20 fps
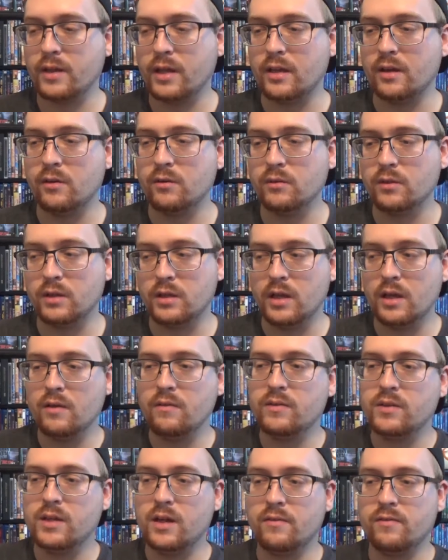They don't
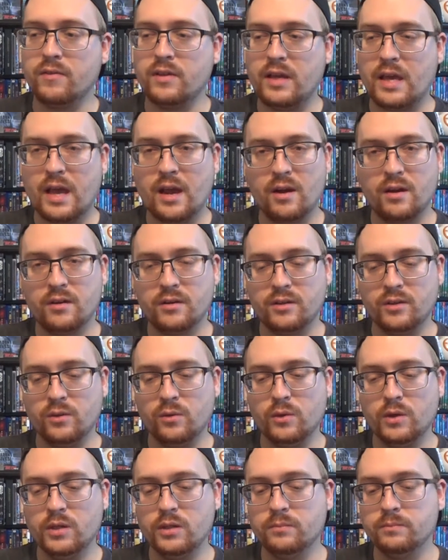give enough care
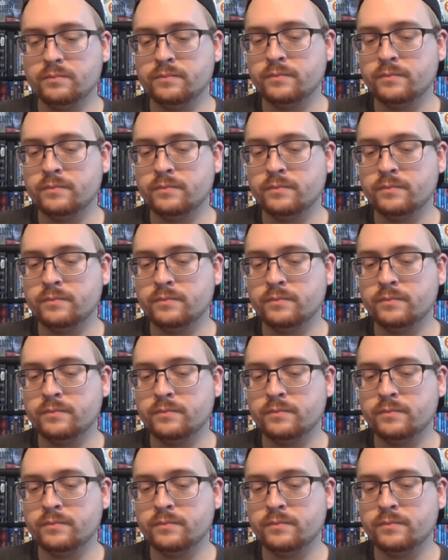to it.